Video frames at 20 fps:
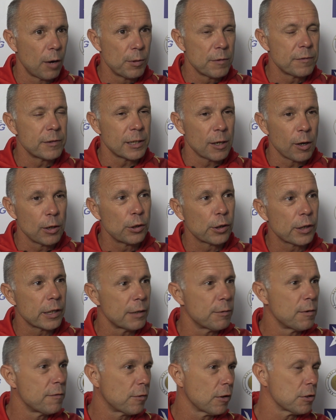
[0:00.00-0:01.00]
I look at
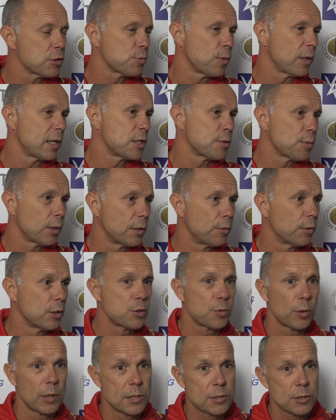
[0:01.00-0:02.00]
it. We've got 20, 21,
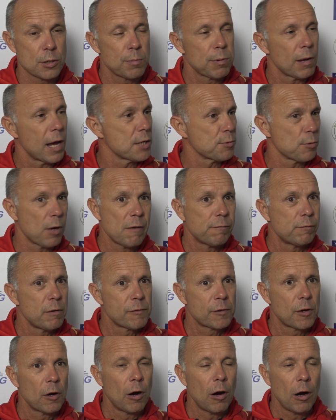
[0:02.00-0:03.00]
22 players, whatever
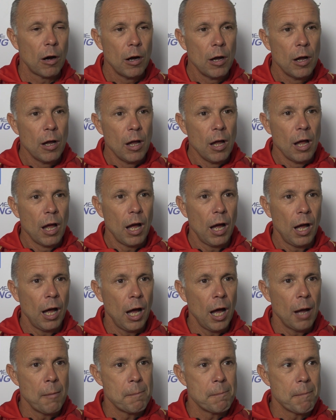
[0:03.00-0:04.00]
we've got,
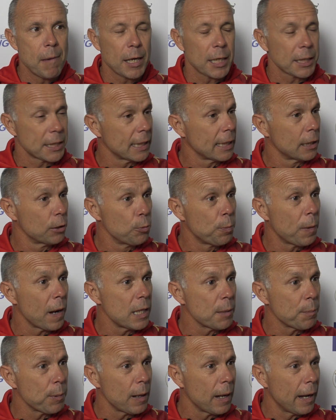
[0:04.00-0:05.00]
and I think they'll all play
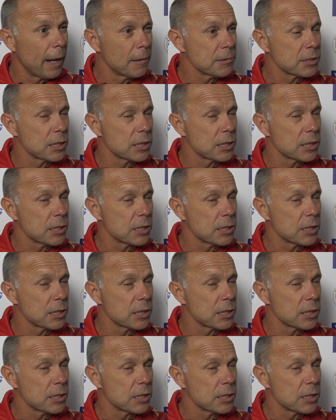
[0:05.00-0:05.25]
the part.